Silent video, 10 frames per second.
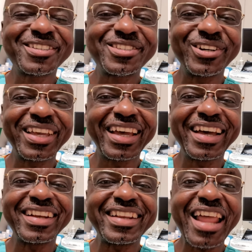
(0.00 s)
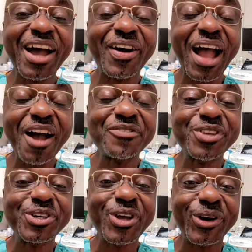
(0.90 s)
Dr. Joe here. Now,
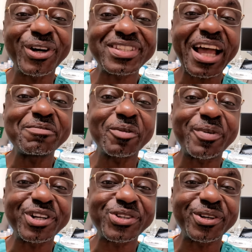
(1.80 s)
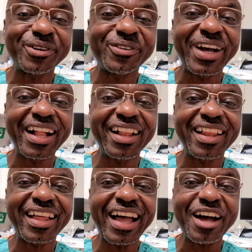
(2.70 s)
have you got high blood pressure?
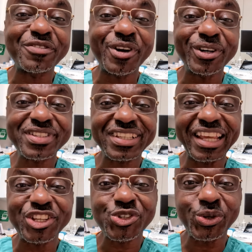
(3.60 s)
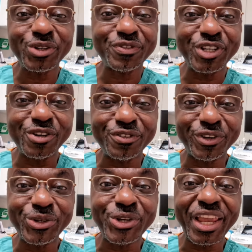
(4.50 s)
Well, I've got a short video
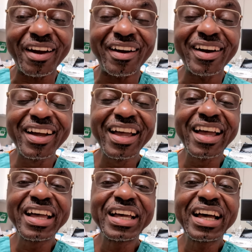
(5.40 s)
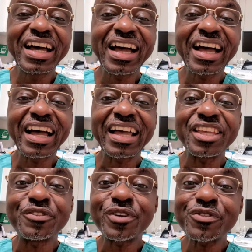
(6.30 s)
for you here.
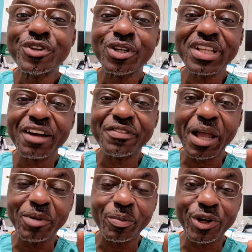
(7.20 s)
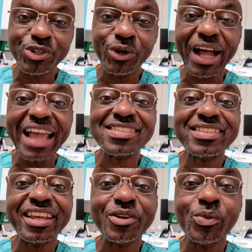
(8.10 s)
Even if you don't have high blood pressure, I
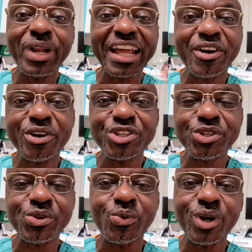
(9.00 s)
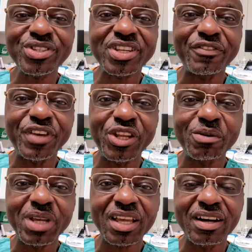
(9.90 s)
still will encourage you to watch the
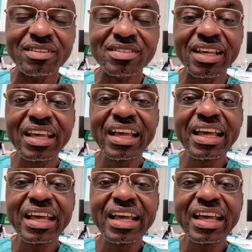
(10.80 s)
video because